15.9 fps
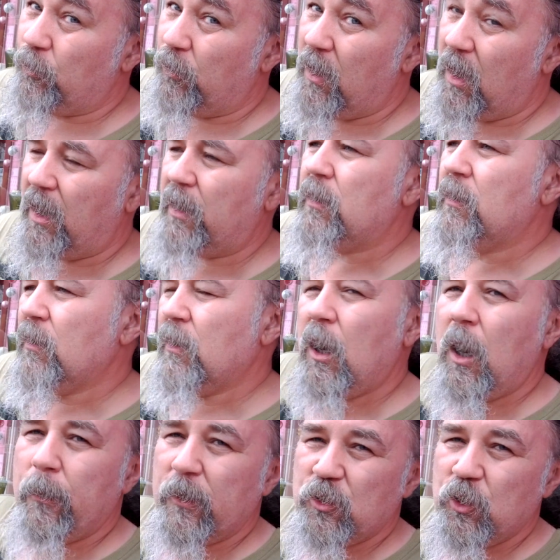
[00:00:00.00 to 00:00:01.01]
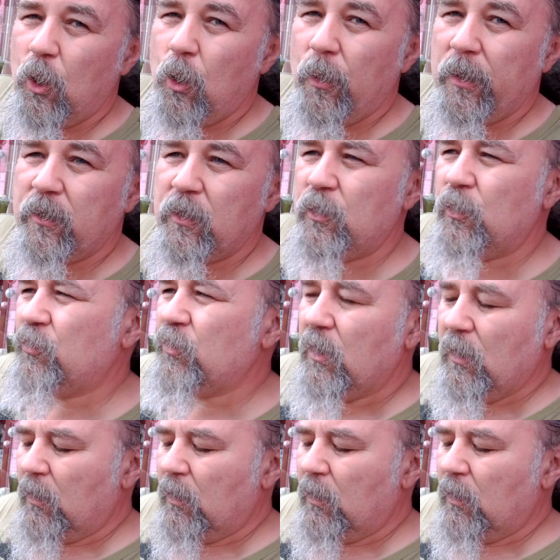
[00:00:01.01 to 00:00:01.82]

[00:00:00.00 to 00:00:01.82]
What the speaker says: or not, how much low end to use.